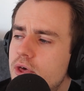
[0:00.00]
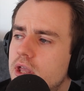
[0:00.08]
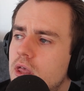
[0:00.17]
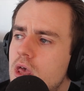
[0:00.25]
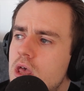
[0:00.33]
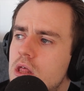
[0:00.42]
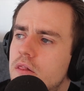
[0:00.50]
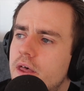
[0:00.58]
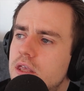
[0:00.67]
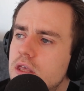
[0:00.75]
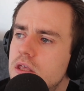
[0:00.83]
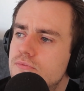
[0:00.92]
think
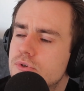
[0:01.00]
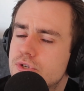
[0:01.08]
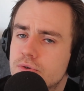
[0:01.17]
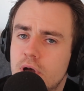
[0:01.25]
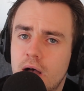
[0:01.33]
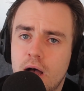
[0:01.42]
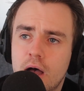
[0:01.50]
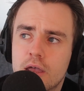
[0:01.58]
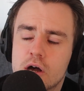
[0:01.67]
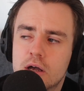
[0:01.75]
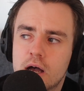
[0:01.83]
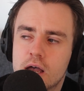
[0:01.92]
like even so
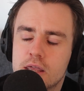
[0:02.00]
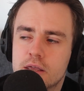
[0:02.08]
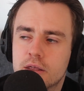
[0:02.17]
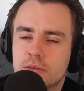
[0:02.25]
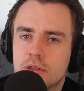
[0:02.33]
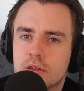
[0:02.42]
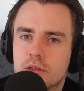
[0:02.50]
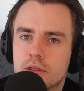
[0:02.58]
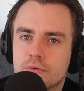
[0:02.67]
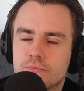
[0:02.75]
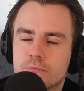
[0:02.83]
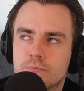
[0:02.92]
I
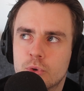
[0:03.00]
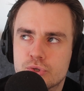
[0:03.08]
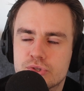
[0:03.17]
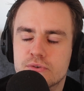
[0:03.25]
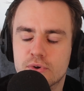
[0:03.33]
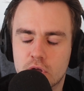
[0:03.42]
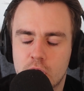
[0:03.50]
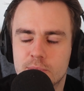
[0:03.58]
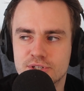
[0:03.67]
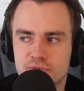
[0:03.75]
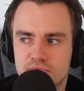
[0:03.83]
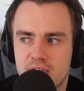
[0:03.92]
mostly for
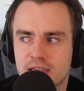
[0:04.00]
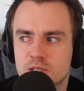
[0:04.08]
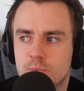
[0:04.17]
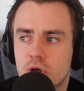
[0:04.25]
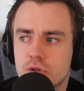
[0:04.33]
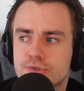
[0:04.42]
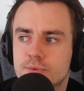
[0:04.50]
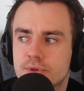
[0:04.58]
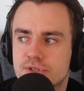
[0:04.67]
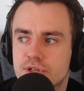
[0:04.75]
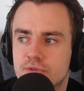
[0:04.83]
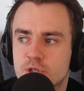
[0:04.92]
comedy effect, but also with
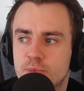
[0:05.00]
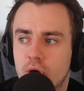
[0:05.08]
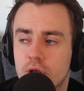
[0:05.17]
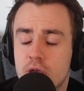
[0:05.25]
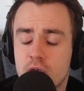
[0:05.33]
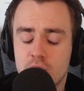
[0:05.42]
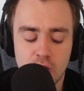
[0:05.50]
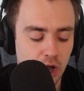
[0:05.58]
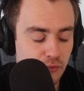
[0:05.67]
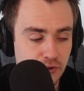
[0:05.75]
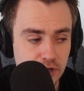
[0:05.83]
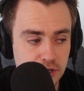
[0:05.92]
a serious point,
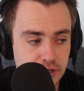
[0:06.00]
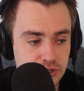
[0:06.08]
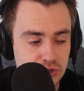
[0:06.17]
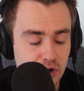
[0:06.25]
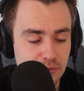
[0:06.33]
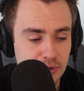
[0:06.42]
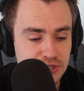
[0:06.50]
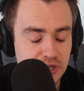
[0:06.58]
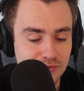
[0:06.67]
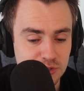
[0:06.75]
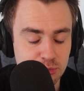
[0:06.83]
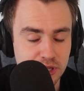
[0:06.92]
often describe
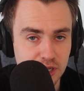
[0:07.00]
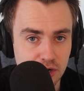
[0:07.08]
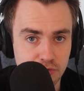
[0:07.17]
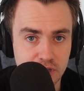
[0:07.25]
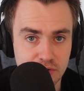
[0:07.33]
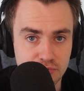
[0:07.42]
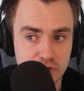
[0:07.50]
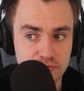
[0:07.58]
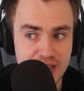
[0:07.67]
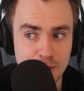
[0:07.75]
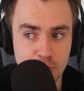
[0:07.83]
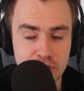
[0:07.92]
myself as being a recovering
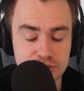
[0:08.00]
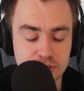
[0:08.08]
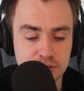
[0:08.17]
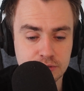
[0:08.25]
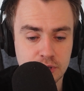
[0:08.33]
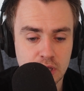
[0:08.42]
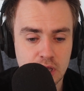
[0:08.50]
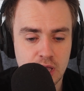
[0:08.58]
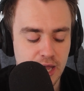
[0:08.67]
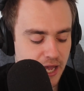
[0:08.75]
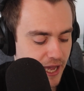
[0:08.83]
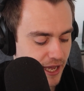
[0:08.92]
fat person.
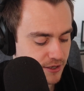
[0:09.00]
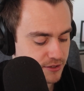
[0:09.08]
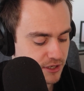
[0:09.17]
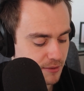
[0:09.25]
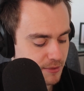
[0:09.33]
And I